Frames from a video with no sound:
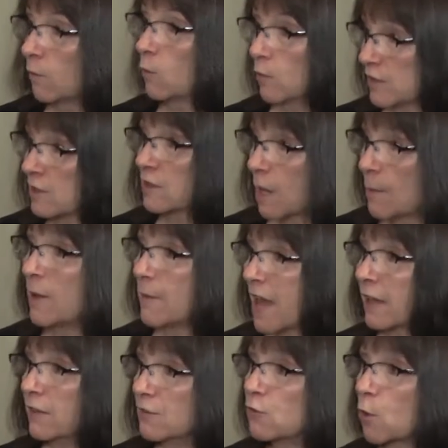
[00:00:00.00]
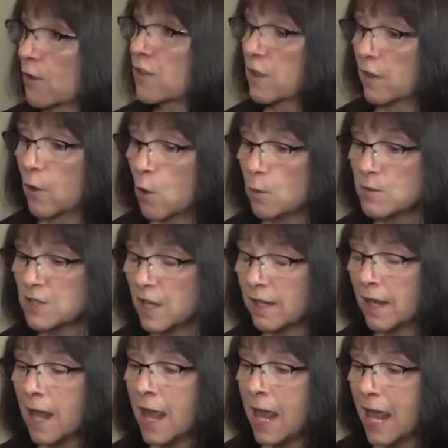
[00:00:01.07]
was coming back and forth to the
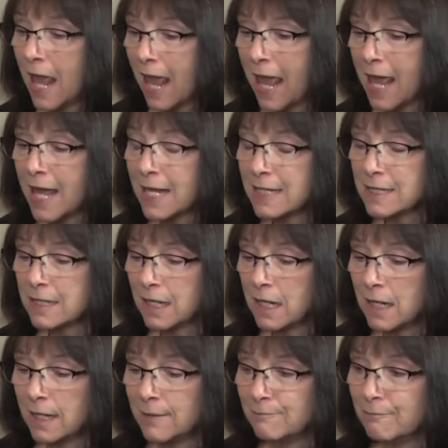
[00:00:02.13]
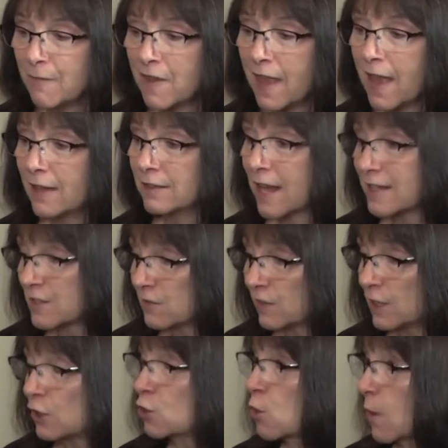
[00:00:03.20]
homestead. And they had lots of
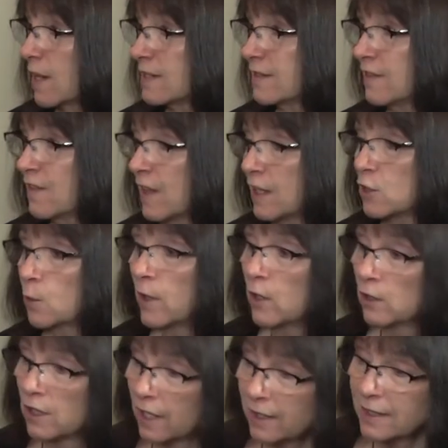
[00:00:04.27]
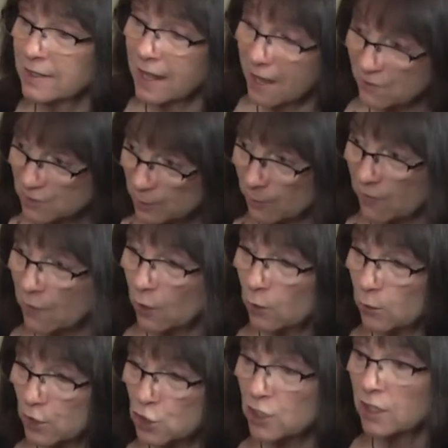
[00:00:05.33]
little toys and things. We were lucky to have some of their
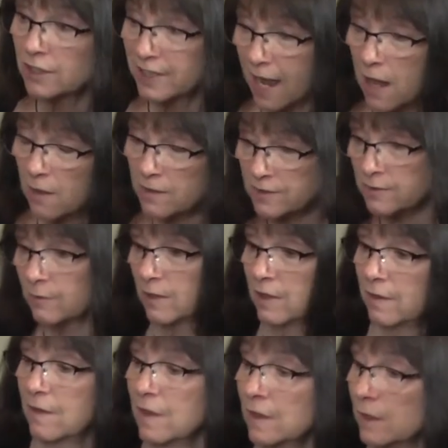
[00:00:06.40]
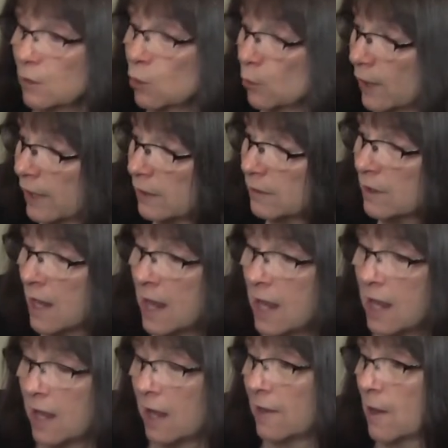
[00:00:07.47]
original dolls and the little cradle
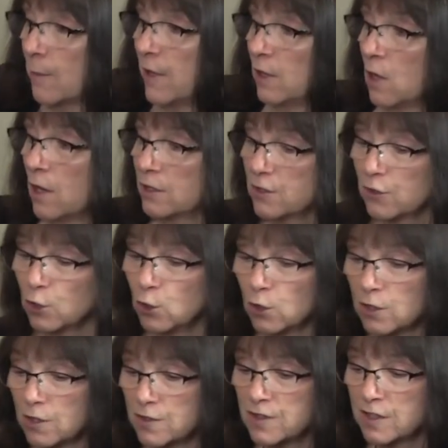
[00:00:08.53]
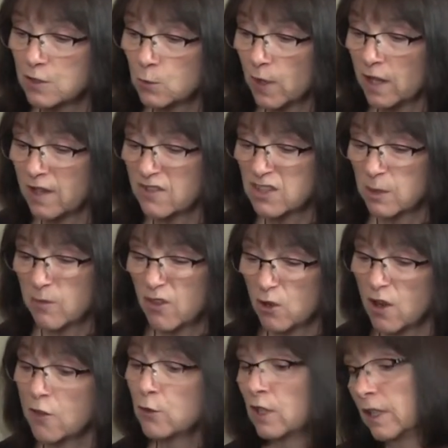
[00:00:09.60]
that belonged to the girls, as well as some of
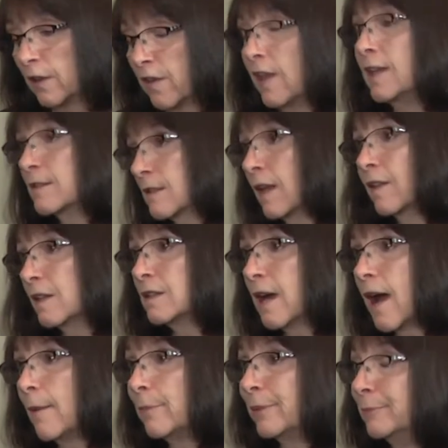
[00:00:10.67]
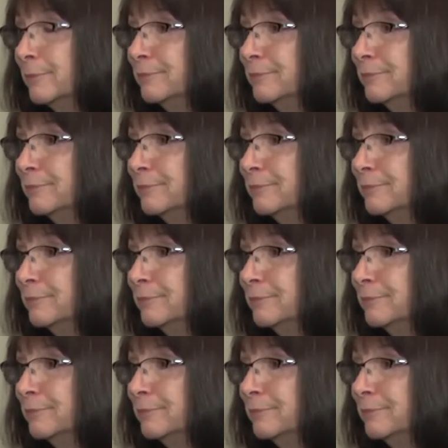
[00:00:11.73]
their other little things like the top.